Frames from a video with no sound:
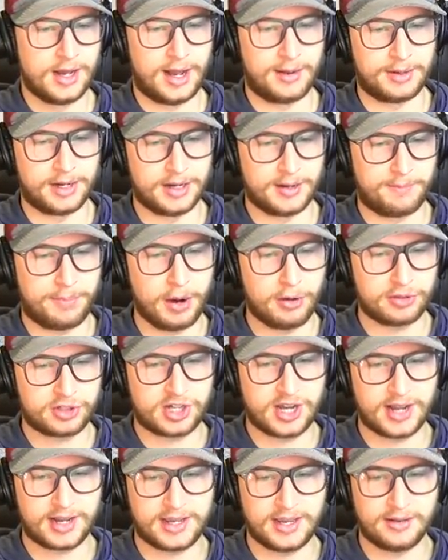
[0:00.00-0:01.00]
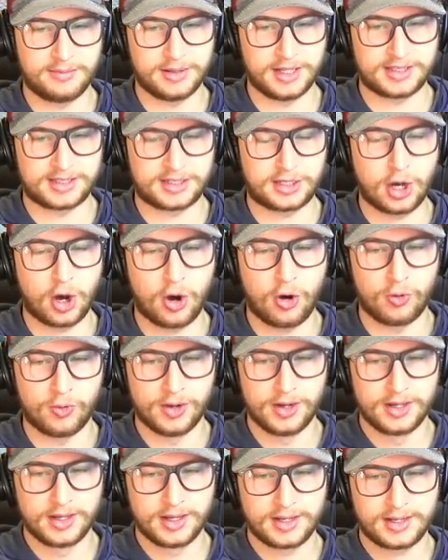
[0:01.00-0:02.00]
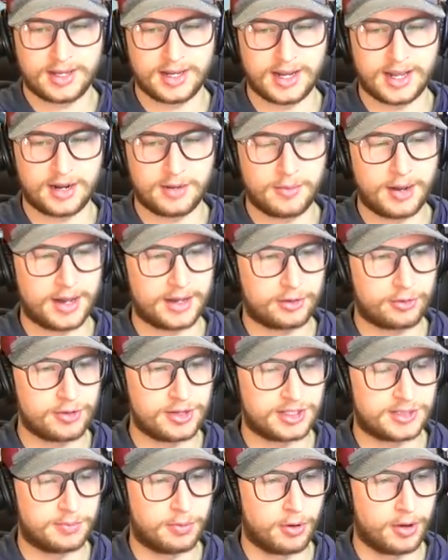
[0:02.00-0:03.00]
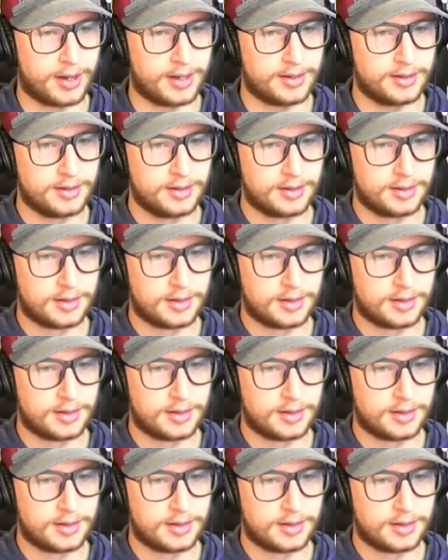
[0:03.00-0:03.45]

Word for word: I'm going to poke check him. Let's go. Get out of my crease, boy.